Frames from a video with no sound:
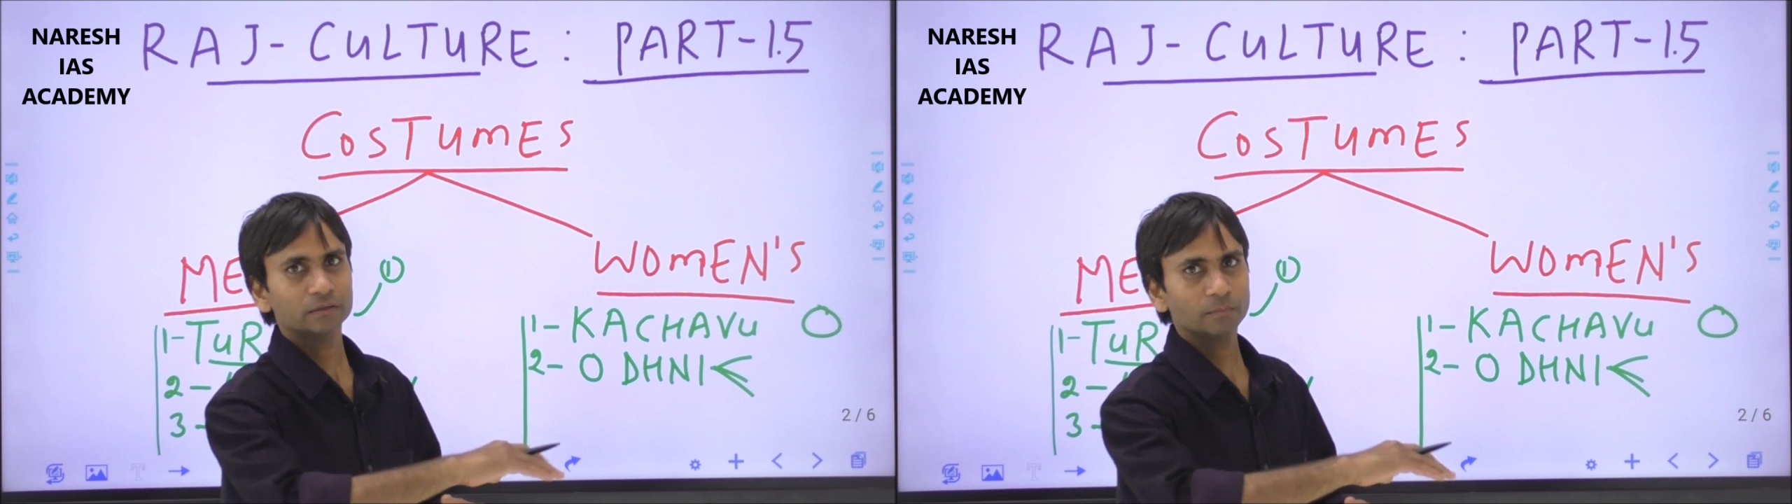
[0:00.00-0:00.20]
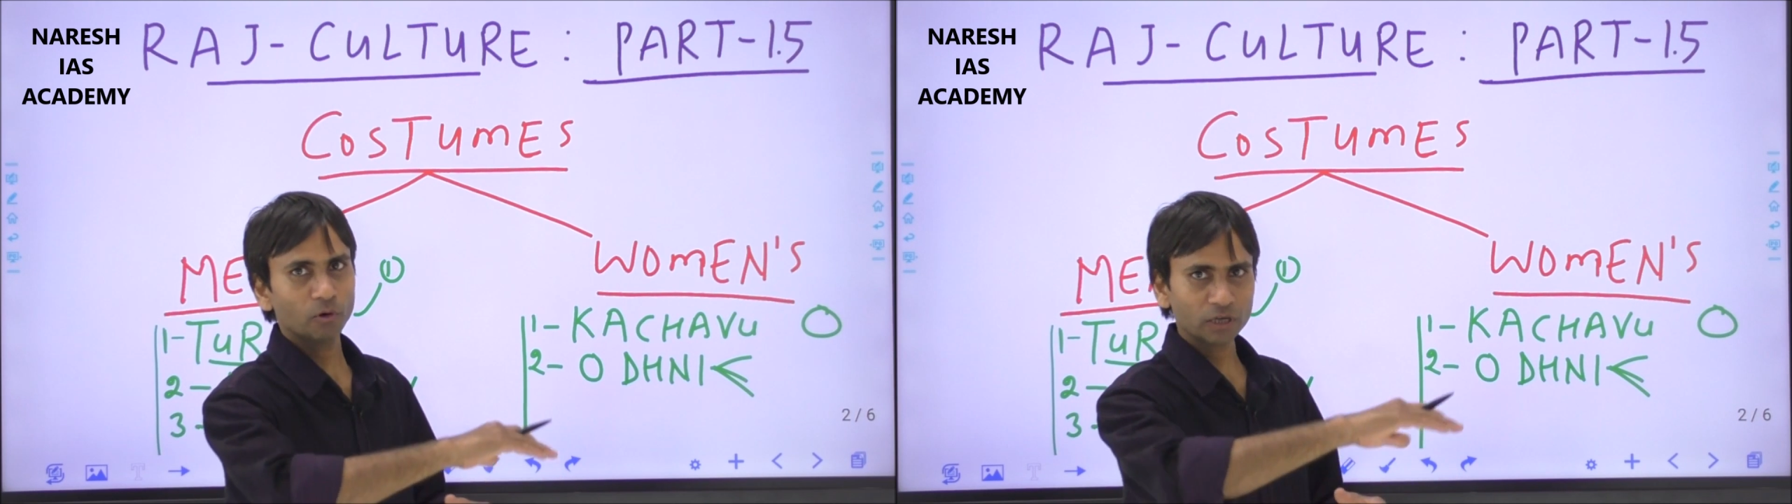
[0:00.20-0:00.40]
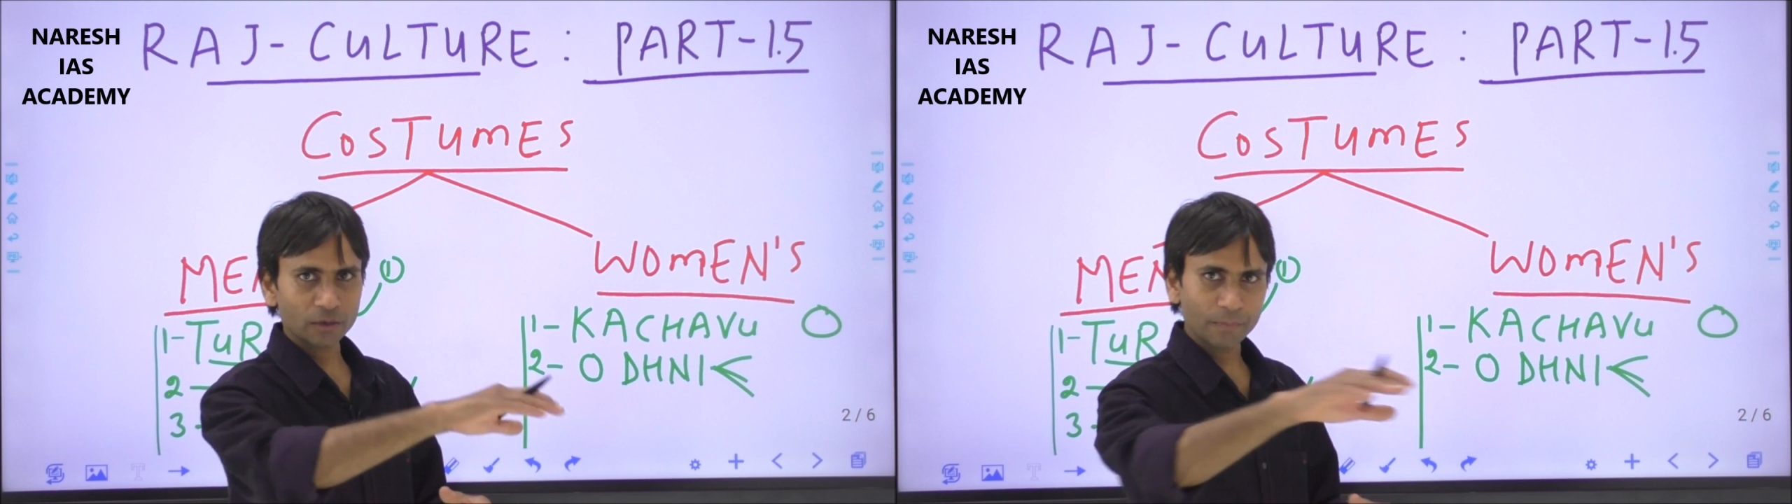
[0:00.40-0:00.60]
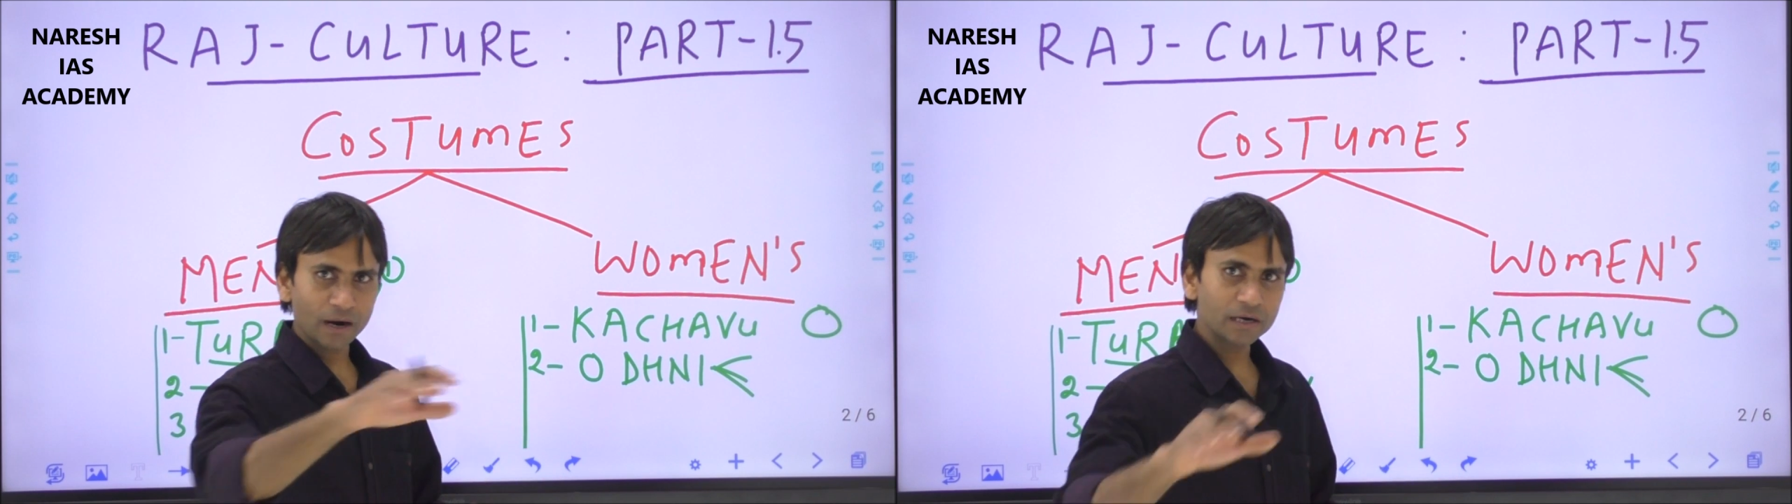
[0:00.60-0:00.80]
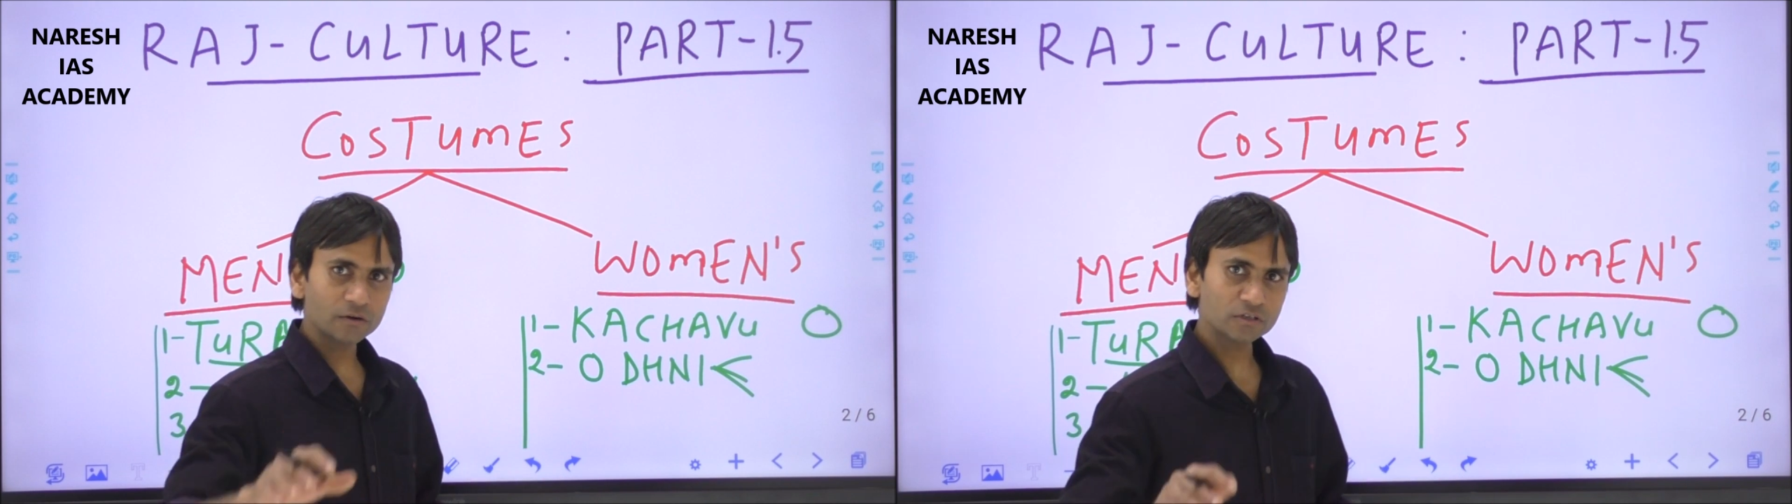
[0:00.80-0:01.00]
The border
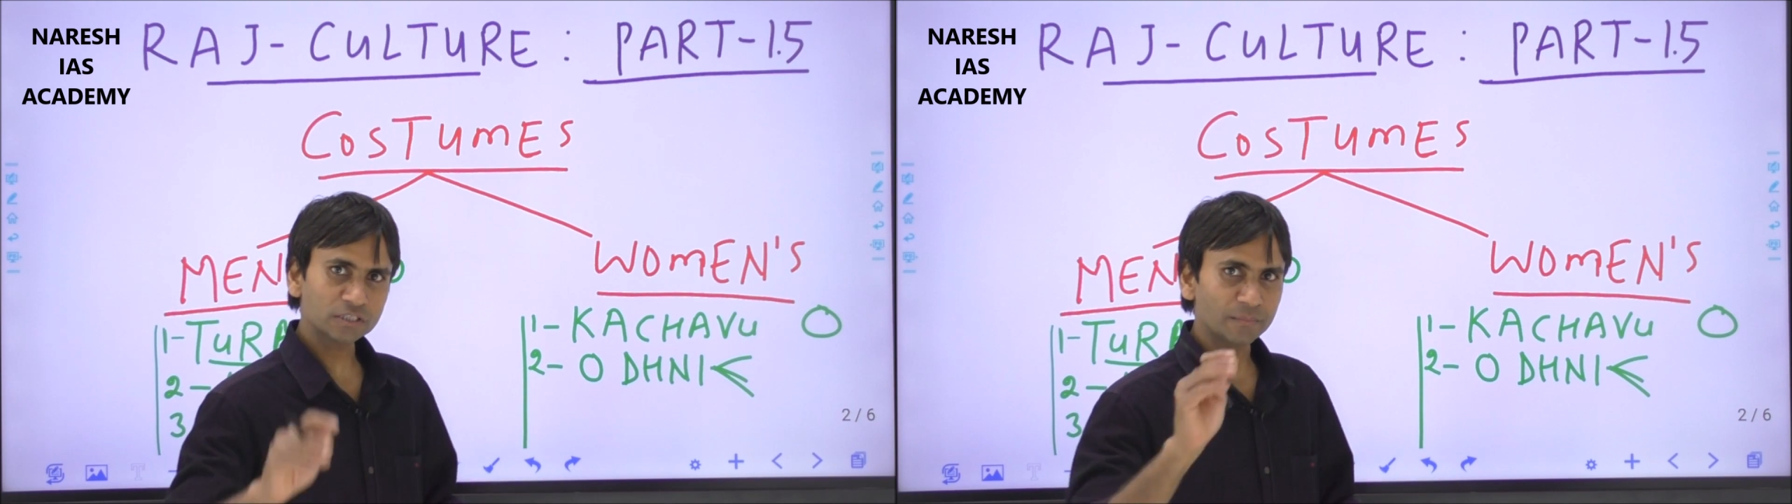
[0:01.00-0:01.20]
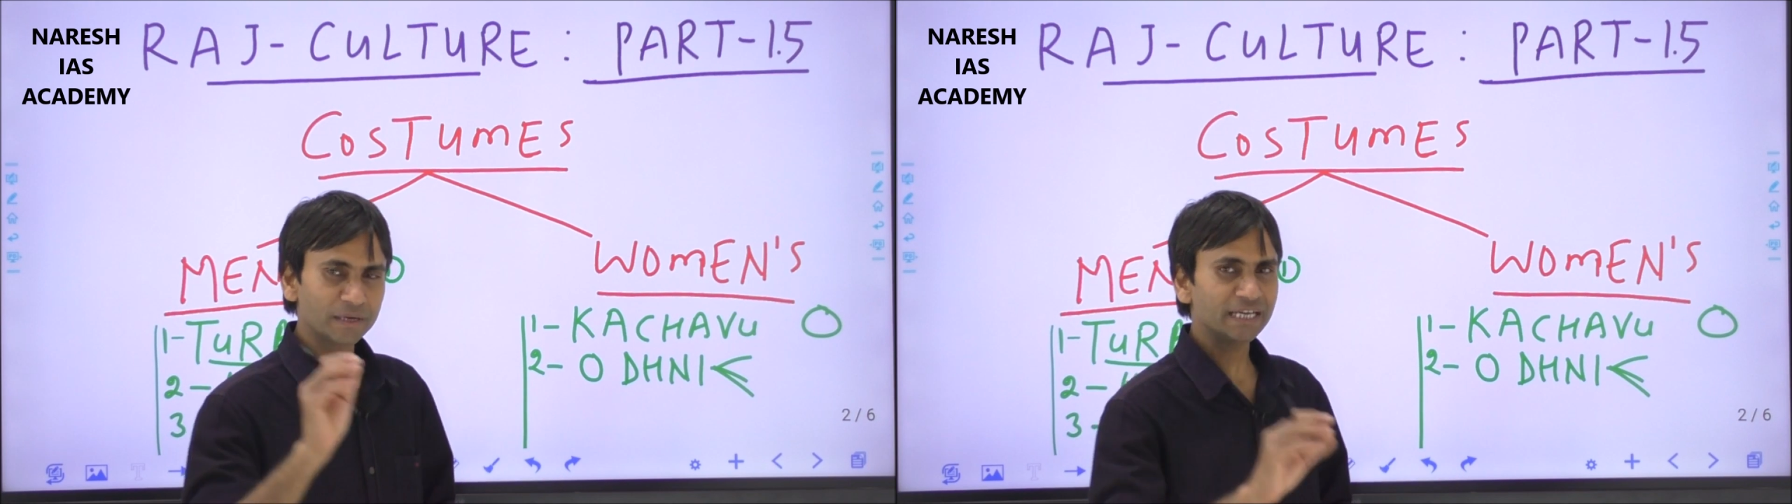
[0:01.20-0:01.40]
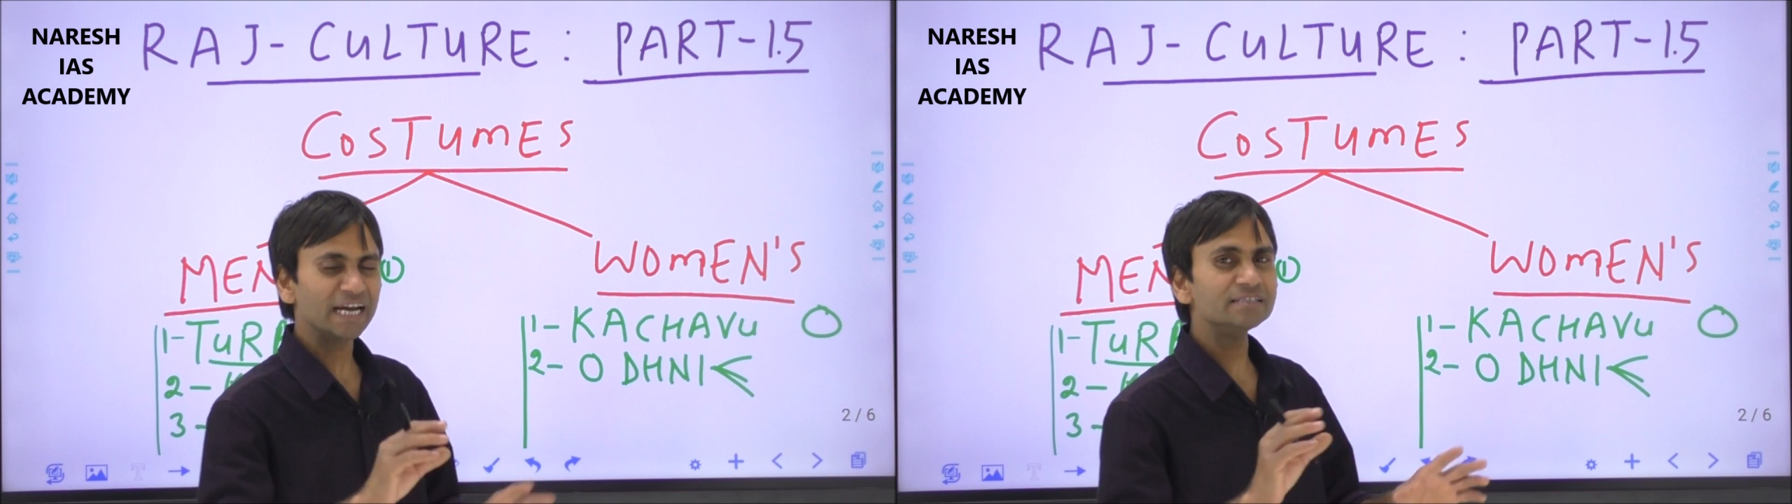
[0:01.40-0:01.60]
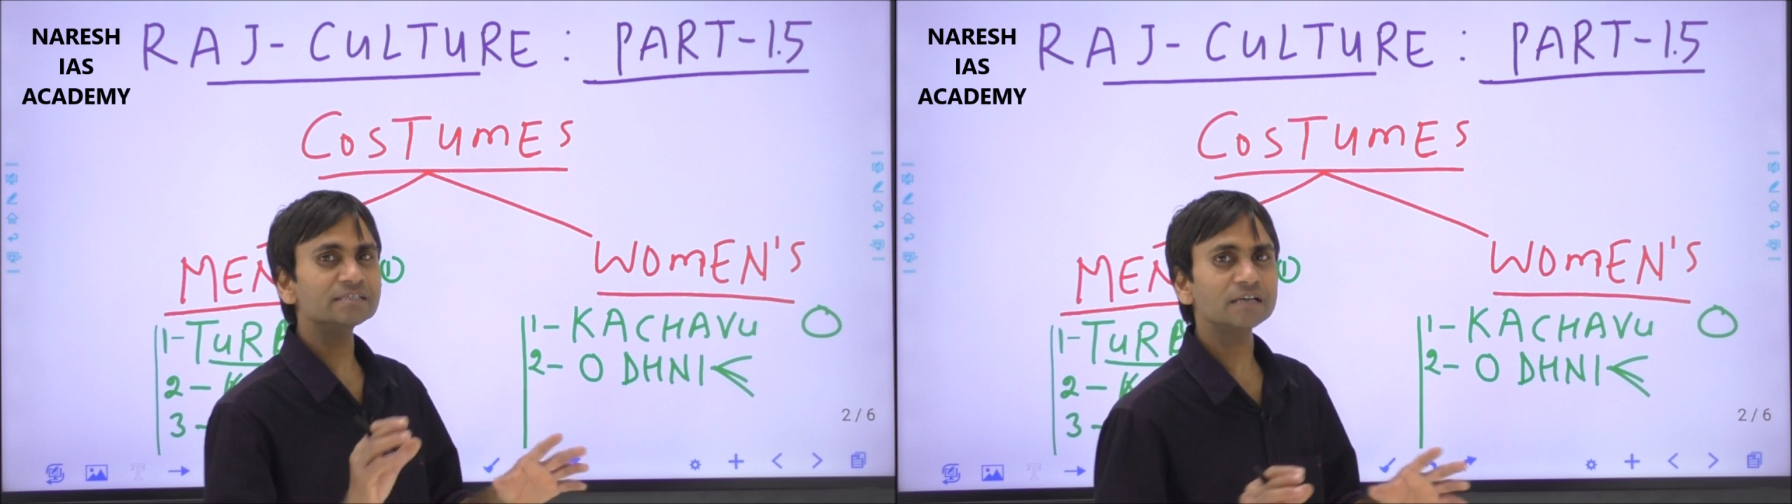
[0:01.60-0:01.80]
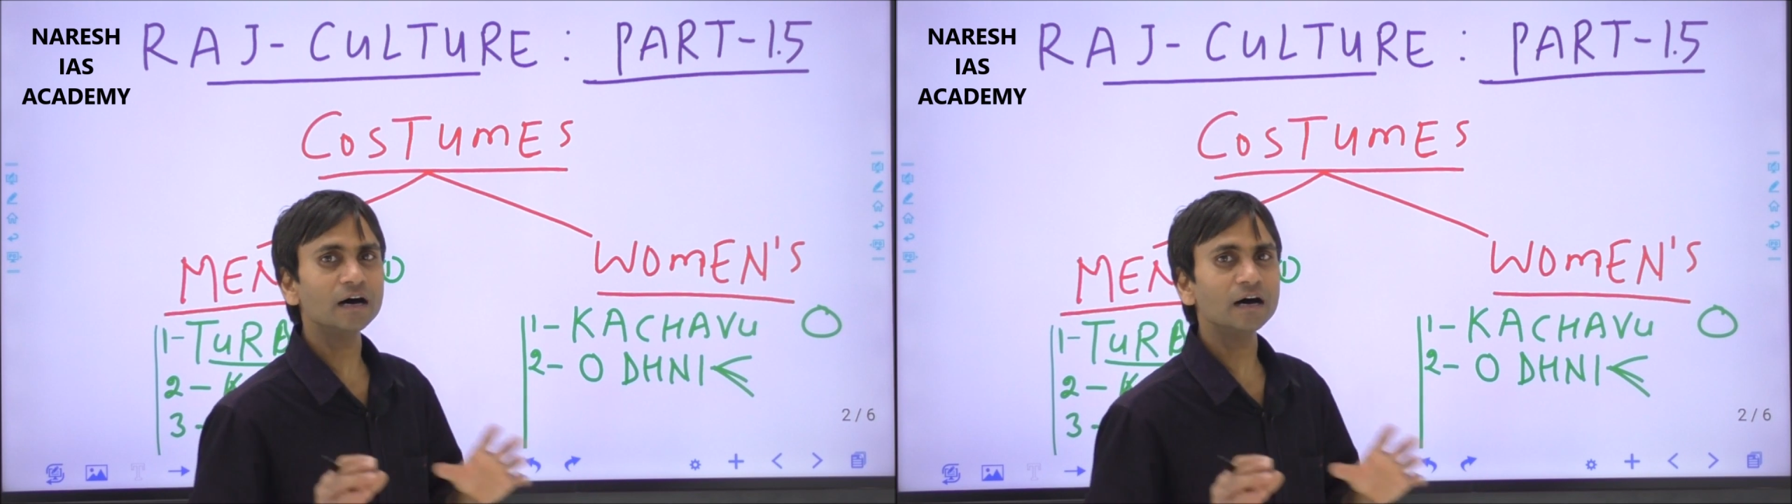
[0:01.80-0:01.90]
part or some designs